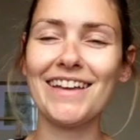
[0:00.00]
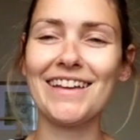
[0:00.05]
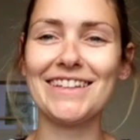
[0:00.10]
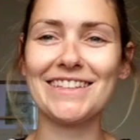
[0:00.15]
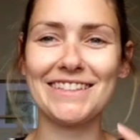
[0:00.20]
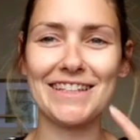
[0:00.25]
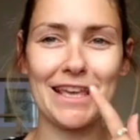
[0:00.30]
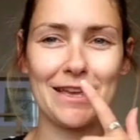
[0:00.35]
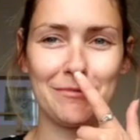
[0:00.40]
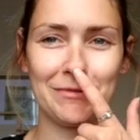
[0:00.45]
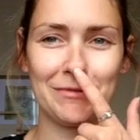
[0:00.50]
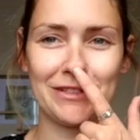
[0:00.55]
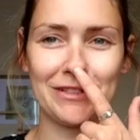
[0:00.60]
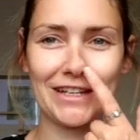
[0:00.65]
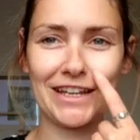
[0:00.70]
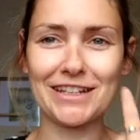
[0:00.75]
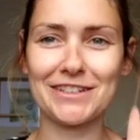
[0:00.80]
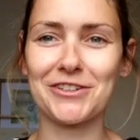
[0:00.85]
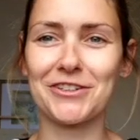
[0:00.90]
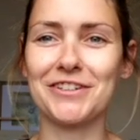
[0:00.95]
it's Aimi
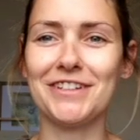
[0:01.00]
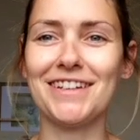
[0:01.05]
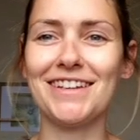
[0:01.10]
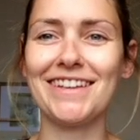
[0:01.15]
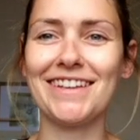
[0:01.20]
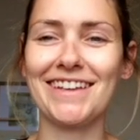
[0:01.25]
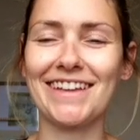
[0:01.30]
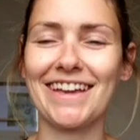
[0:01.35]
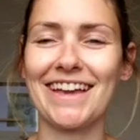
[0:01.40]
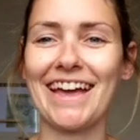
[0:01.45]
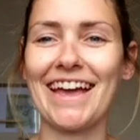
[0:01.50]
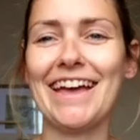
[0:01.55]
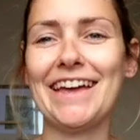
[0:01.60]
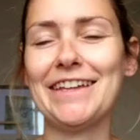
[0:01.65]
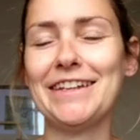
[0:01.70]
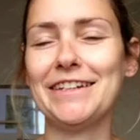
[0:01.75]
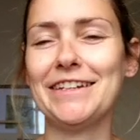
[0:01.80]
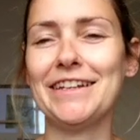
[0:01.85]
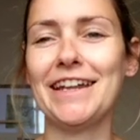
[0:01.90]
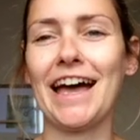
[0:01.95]
Jayne Donnelly
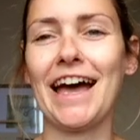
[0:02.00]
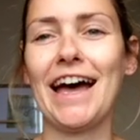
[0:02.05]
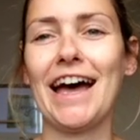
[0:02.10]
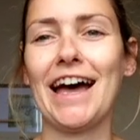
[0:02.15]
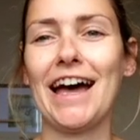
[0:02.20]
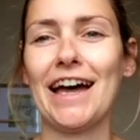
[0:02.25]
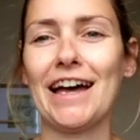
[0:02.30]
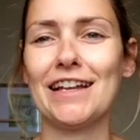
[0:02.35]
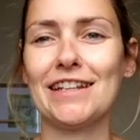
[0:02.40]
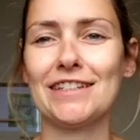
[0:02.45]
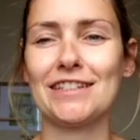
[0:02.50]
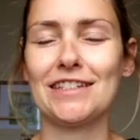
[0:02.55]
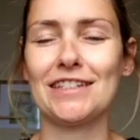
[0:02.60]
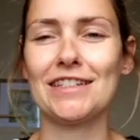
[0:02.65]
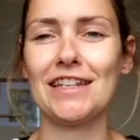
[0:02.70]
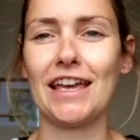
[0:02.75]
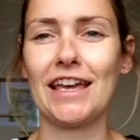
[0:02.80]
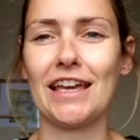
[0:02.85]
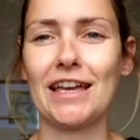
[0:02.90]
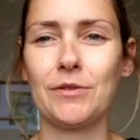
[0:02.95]
again, and
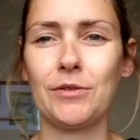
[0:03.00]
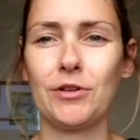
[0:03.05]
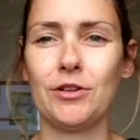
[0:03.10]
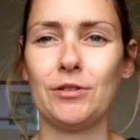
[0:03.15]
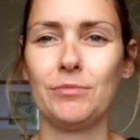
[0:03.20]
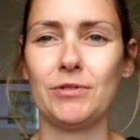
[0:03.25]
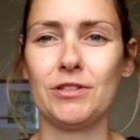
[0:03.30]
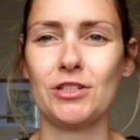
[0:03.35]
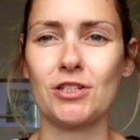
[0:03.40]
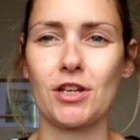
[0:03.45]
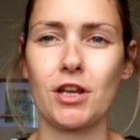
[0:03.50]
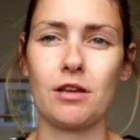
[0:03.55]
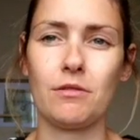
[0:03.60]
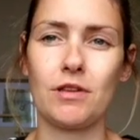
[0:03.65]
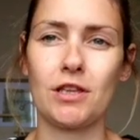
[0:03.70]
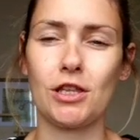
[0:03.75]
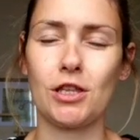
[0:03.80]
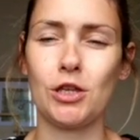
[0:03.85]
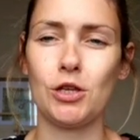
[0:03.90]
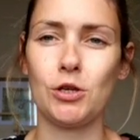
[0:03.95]
today I'm going to be
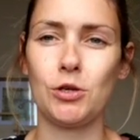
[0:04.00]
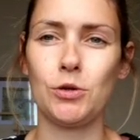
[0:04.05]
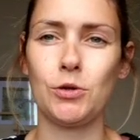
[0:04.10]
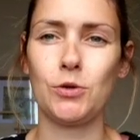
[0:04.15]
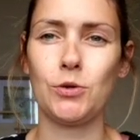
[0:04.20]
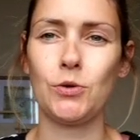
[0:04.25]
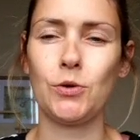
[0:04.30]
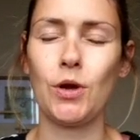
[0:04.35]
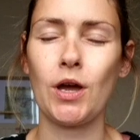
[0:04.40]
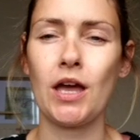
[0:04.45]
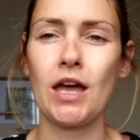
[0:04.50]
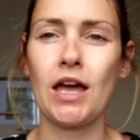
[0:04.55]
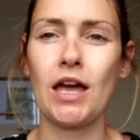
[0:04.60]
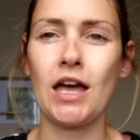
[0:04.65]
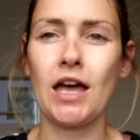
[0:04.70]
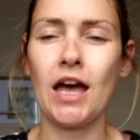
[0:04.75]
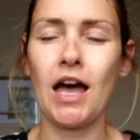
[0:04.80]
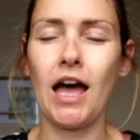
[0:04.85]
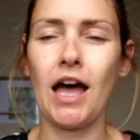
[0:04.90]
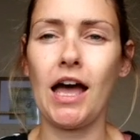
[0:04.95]
showing you
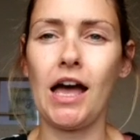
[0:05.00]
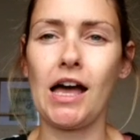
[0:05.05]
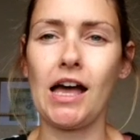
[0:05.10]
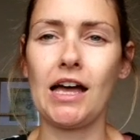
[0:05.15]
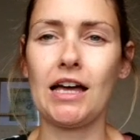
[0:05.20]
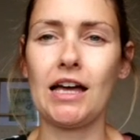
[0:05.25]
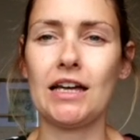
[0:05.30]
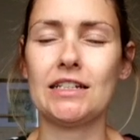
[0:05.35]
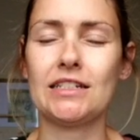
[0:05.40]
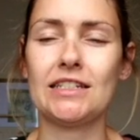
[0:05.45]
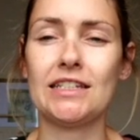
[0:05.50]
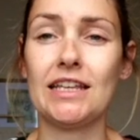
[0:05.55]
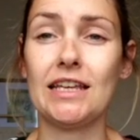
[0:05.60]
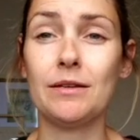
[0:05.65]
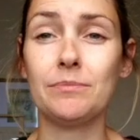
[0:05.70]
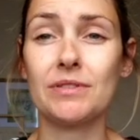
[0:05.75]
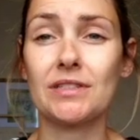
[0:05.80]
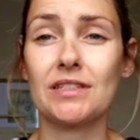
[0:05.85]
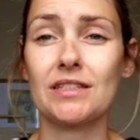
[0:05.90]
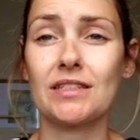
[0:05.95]

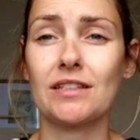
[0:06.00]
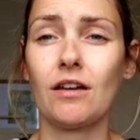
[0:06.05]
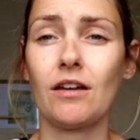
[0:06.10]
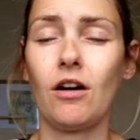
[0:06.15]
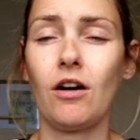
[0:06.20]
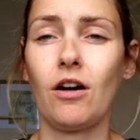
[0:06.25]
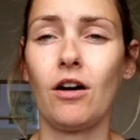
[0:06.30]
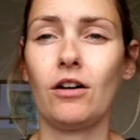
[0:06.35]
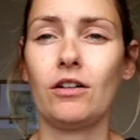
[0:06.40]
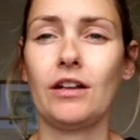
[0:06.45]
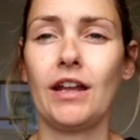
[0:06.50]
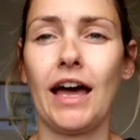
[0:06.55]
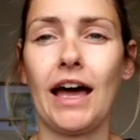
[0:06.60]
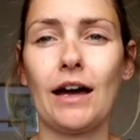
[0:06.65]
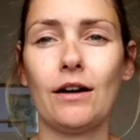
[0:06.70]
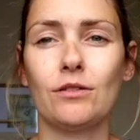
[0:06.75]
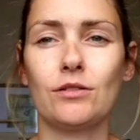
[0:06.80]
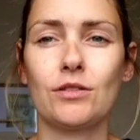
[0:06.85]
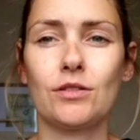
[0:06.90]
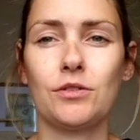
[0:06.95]
tips on
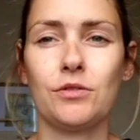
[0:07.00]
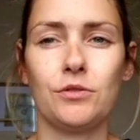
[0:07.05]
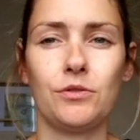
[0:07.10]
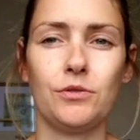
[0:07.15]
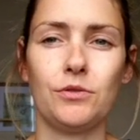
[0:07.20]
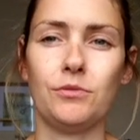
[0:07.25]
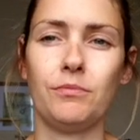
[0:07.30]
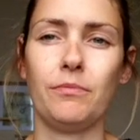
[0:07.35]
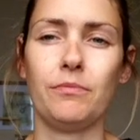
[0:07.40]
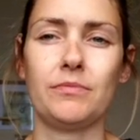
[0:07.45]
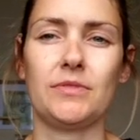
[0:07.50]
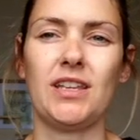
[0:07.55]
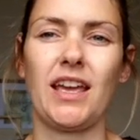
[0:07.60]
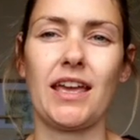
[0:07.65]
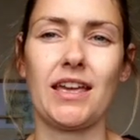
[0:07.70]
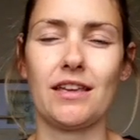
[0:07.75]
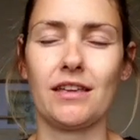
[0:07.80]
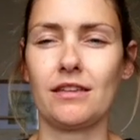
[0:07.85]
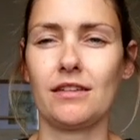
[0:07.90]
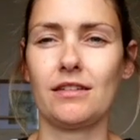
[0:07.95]
how to
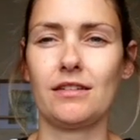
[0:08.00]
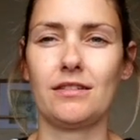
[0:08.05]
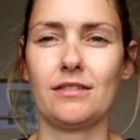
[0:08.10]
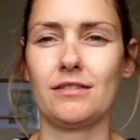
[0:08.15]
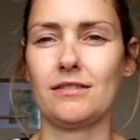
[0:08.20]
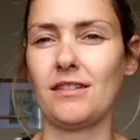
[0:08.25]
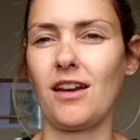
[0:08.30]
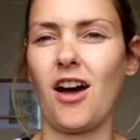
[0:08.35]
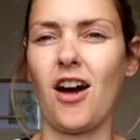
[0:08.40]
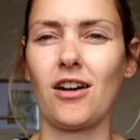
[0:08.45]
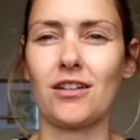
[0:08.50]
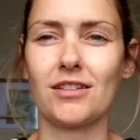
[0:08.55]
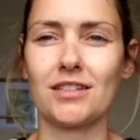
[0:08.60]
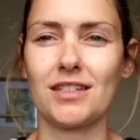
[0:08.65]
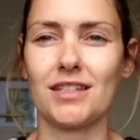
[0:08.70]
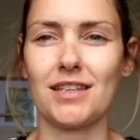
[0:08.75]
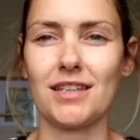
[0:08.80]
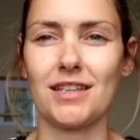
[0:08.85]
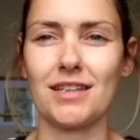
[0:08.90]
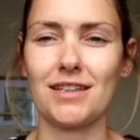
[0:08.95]
take
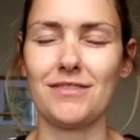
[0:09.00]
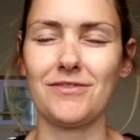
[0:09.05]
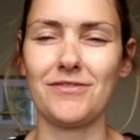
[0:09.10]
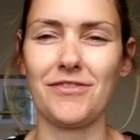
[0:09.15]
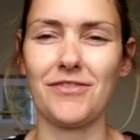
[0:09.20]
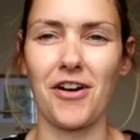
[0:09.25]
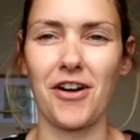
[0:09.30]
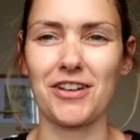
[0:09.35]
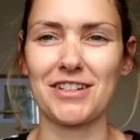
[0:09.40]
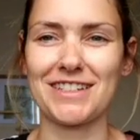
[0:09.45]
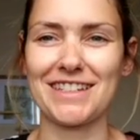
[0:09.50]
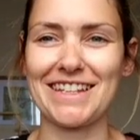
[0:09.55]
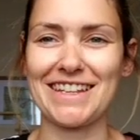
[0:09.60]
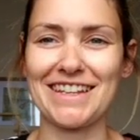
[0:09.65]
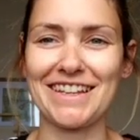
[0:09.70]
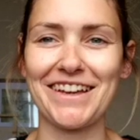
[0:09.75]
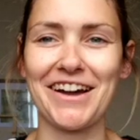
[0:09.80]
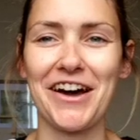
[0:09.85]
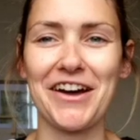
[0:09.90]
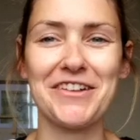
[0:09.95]
arty
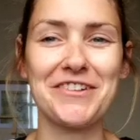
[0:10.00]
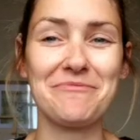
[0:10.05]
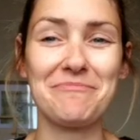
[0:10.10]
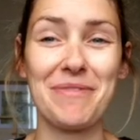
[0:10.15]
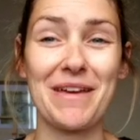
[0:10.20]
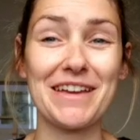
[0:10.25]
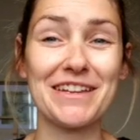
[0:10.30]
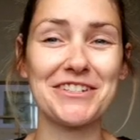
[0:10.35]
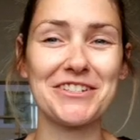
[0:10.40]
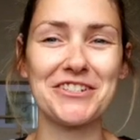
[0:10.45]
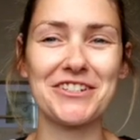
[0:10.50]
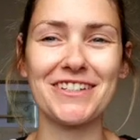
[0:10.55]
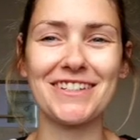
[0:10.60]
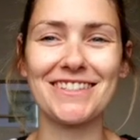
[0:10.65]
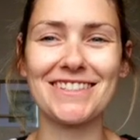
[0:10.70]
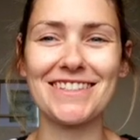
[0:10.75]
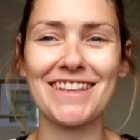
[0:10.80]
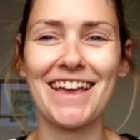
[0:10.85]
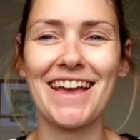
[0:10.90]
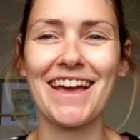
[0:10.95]
farty kind of
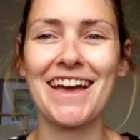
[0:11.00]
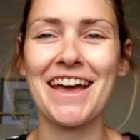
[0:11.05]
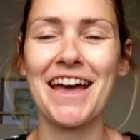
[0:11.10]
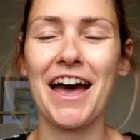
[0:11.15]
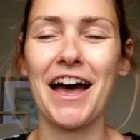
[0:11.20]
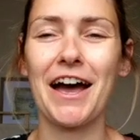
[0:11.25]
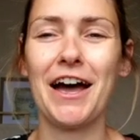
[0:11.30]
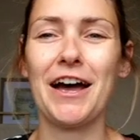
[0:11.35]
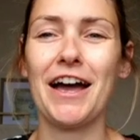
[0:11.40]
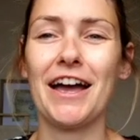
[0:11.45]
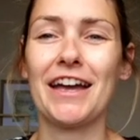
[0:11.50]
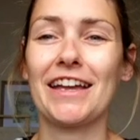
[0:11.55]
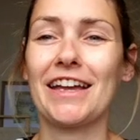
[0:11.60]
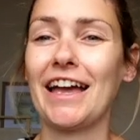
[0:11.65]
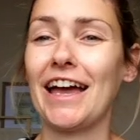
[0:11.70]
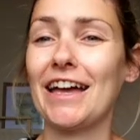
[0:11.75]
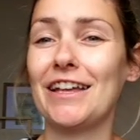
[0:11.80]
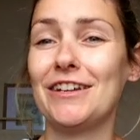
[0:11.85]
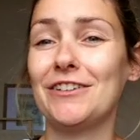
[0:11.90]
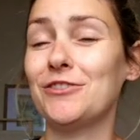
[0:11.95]
pictures,
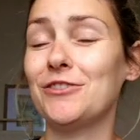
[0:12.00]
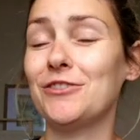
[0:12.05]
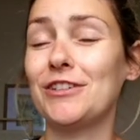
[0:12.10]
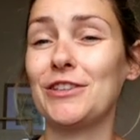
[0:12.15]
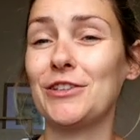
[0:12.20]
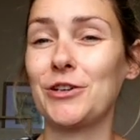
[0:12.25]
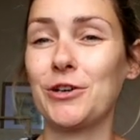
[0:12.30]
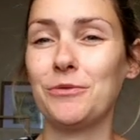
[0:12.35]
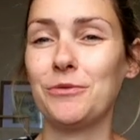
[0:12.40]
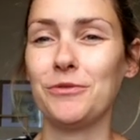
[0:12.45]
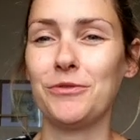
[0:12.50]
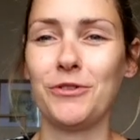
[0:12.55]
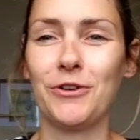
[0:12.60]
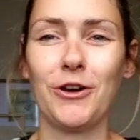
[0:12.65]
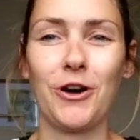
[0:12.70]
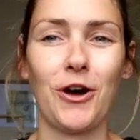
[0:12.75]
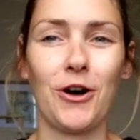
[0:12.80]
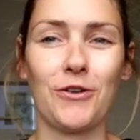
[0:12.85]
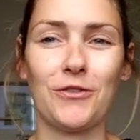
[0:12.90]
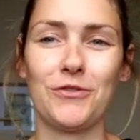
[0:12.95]
again all in the
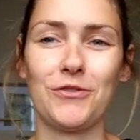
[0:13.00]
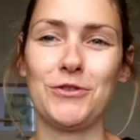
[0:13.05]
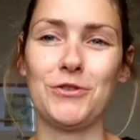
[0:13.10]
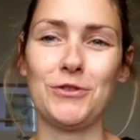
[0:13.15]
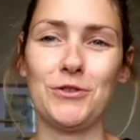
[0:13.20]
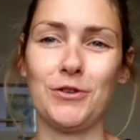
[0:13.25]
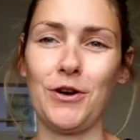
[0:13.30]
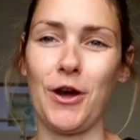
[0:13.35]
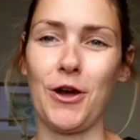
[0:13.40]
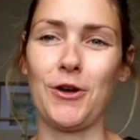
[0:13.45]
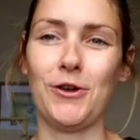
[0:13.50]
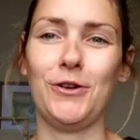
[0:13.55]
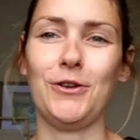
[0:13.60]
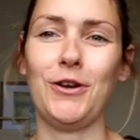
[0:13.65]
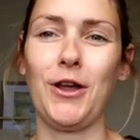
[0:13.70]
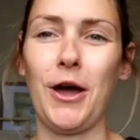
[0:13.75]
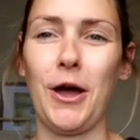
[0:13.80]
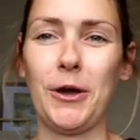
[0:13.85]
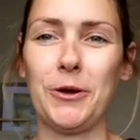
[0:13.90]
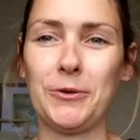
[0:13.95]
comfort of your
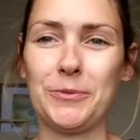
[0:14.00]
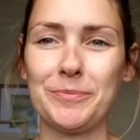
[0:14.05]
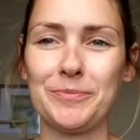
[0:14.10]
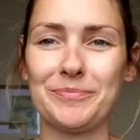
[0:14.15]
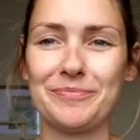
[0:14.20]
own home.